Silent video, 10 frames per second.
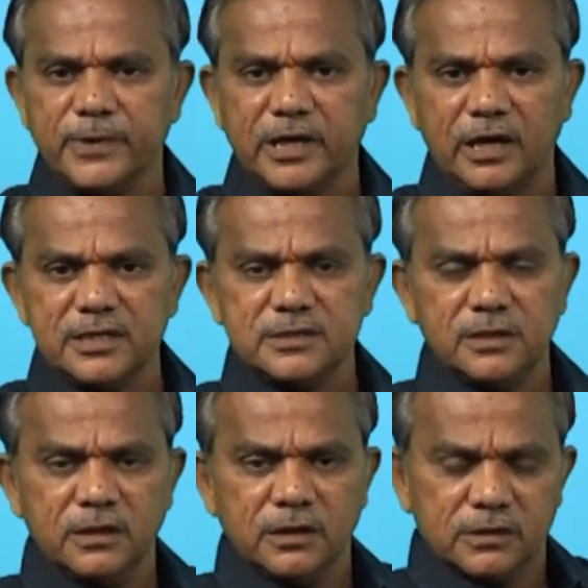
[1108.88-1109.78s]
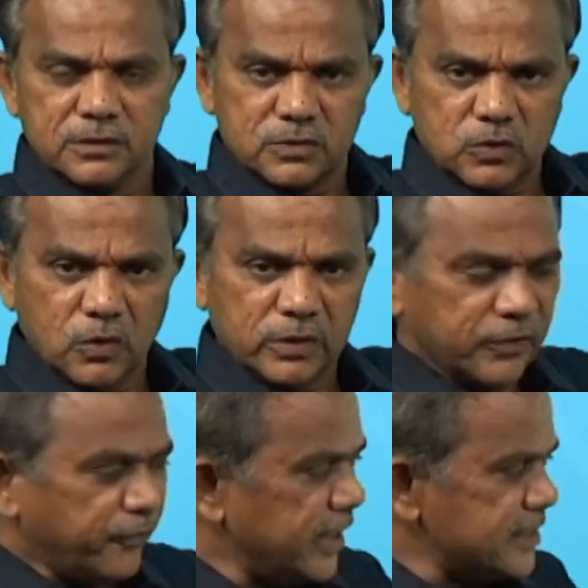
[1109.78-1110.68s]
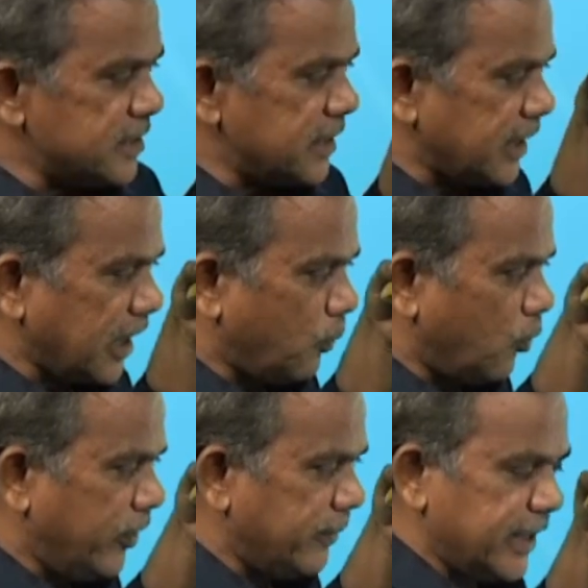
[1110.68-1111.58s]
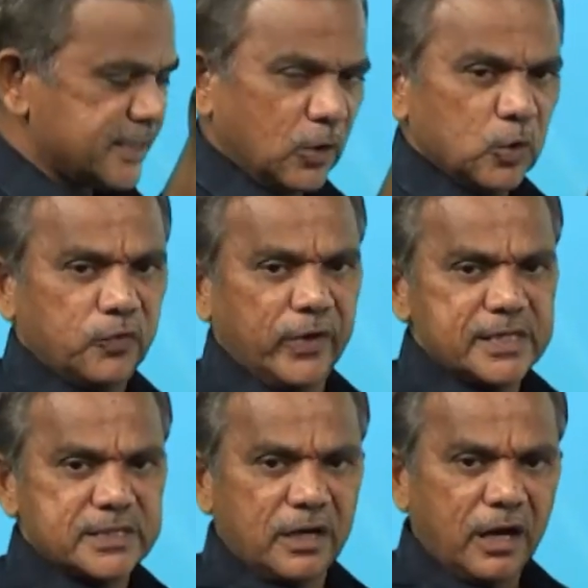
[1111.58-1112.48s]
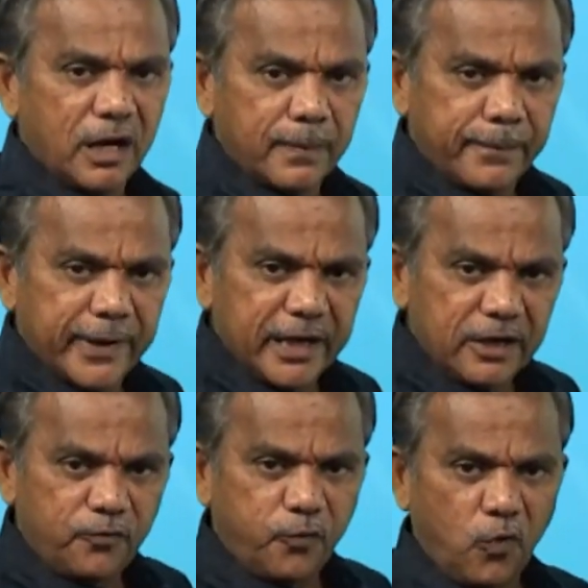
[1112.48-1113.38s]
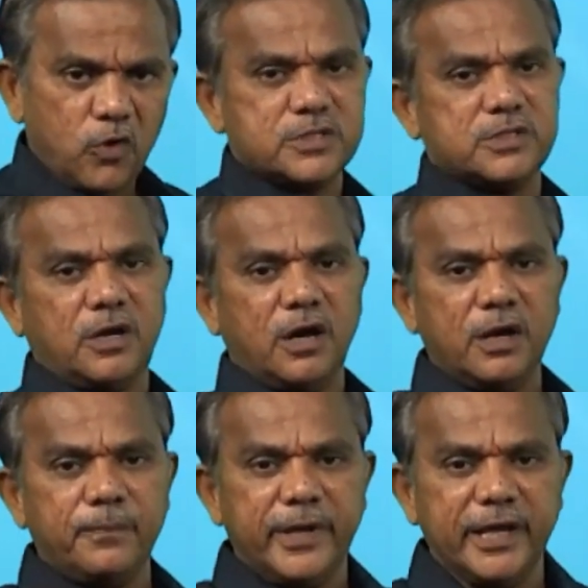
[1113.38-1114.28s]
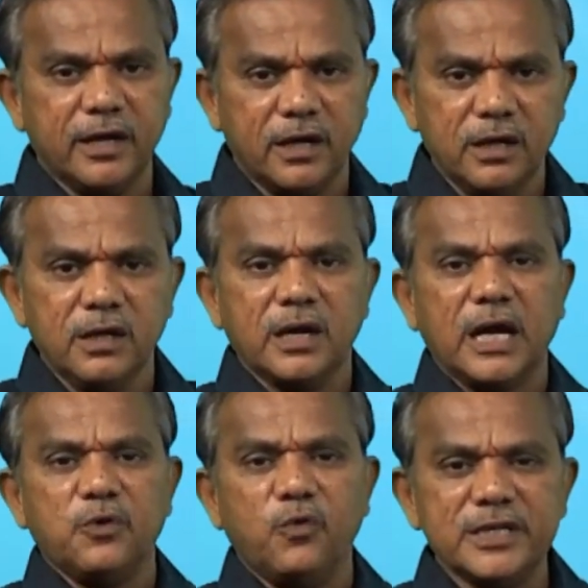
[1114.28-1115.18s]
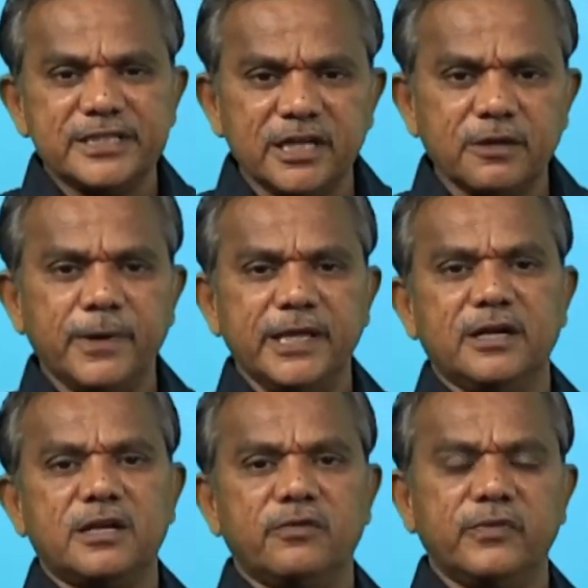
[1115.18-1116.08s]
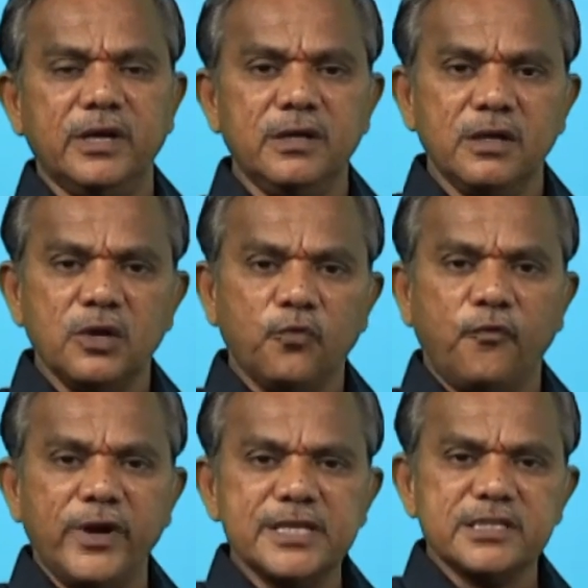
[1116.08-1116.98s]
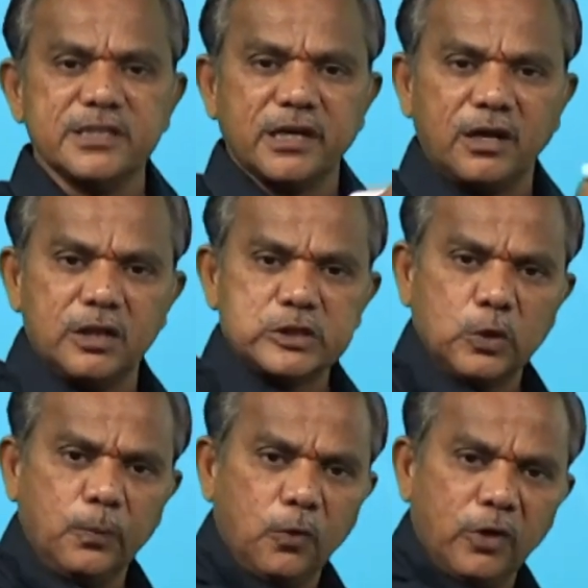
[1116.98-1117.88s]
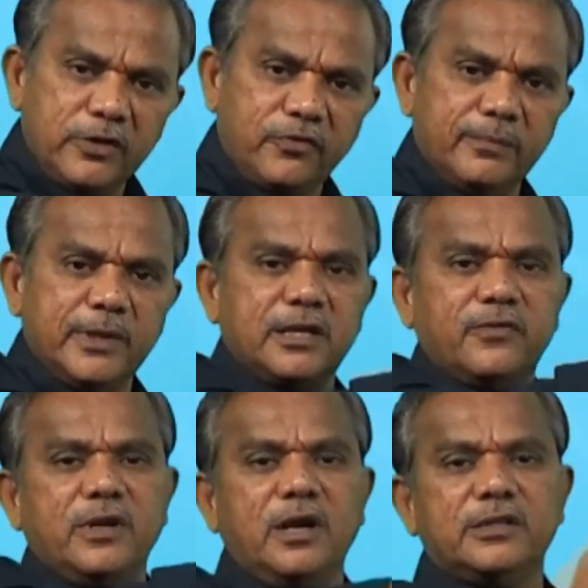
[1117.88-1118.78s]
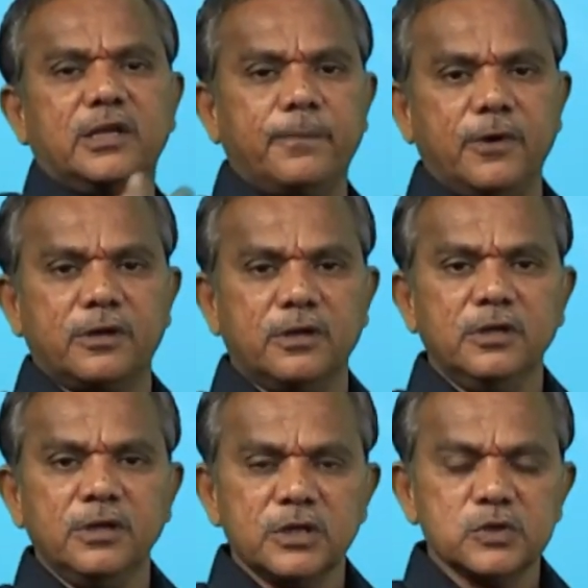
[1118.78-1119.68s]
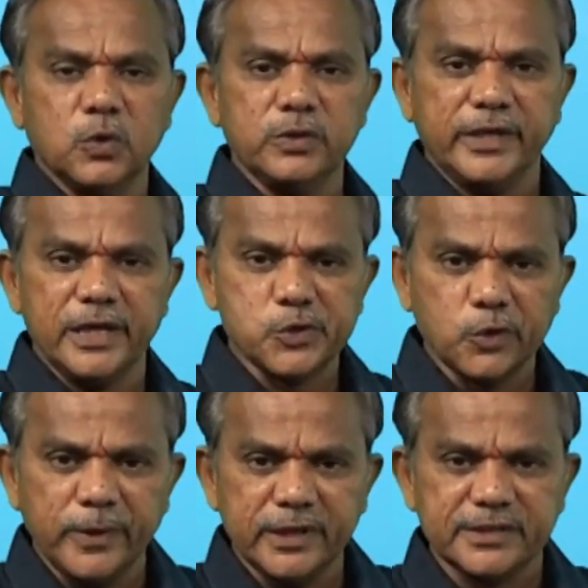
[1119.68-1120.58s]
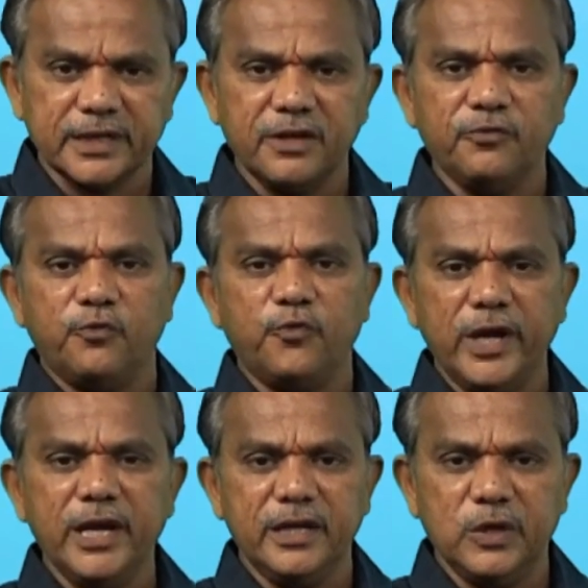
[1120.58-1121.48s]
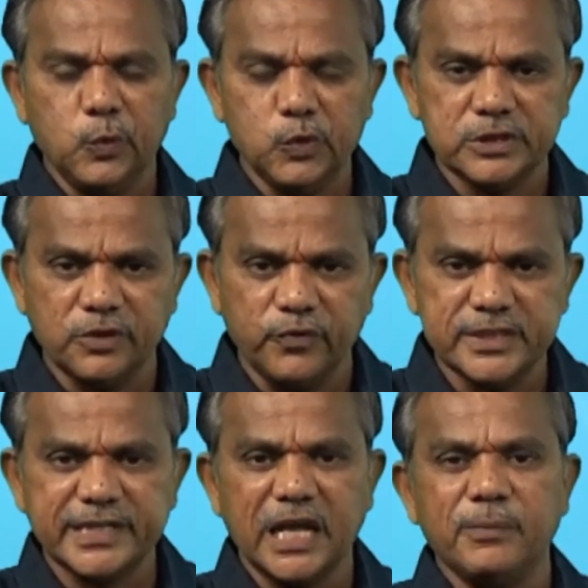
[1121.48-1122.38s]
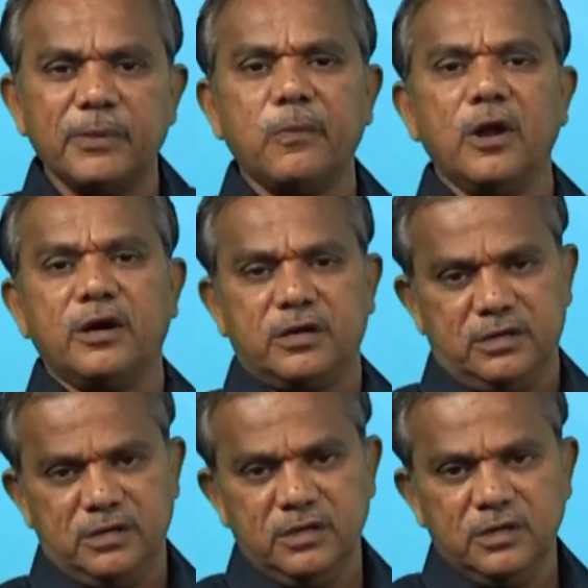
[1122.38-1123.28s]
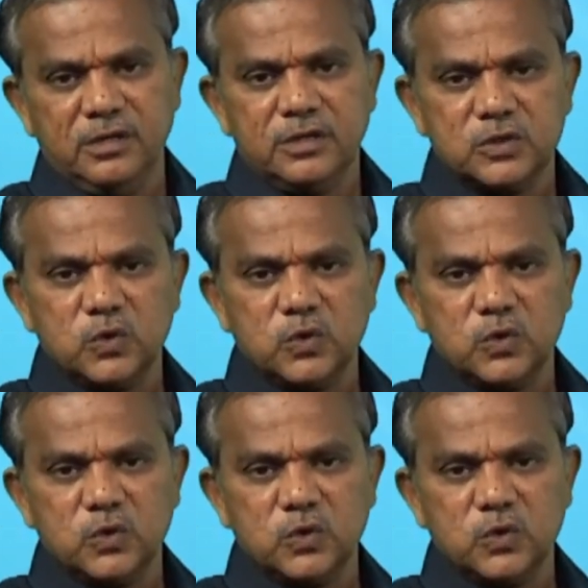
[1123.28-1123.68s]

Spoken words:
This is because, so the winds that are moving by southwest are being forced or being convergent by that of the winds that are also blowing from that of the northern part. So there should be a certain way in which the winds can be blocked.